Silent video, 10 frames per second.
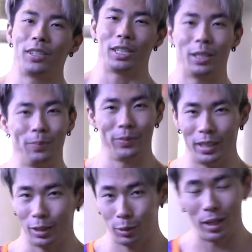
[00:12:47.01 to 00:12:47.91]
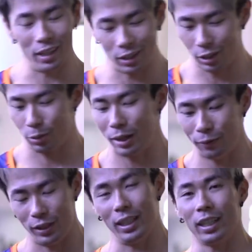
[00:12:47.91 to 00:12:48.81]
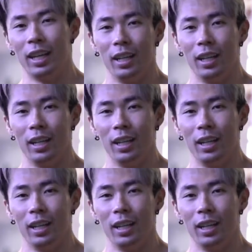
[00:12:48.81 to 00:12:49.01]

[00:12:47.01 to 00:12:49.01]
You know, they're great. They're a great feeling,